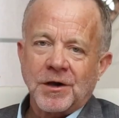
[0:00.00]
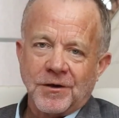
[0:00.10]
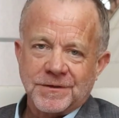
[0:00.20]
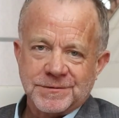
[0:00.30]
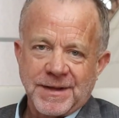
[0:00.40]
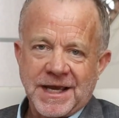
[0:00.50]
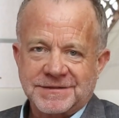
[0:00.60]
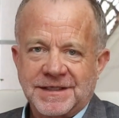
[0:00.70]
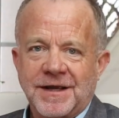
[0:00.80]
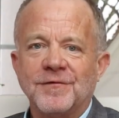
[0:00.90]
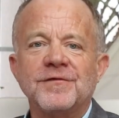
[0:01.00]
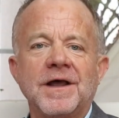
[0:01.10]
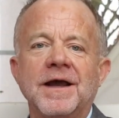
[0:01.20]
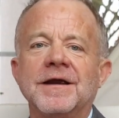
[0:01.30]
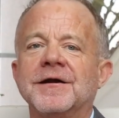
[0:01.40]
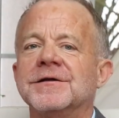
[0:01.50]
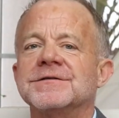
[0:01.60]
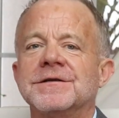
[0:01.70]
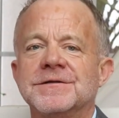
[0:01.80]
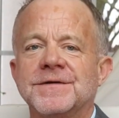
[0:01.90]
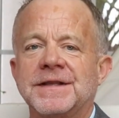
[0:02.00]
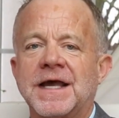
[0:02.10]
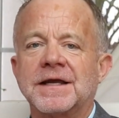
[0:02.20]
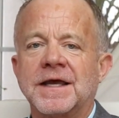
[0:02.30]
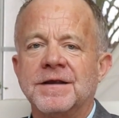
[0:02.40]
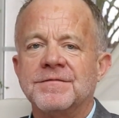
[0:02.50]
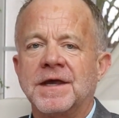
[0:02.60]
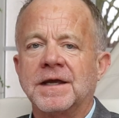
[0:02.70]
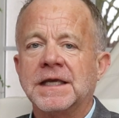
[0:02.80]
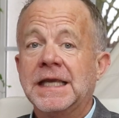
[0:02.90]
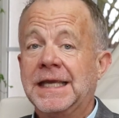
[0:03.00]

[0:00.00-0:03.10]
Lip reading: always passing out flyers and doing that kind of thing.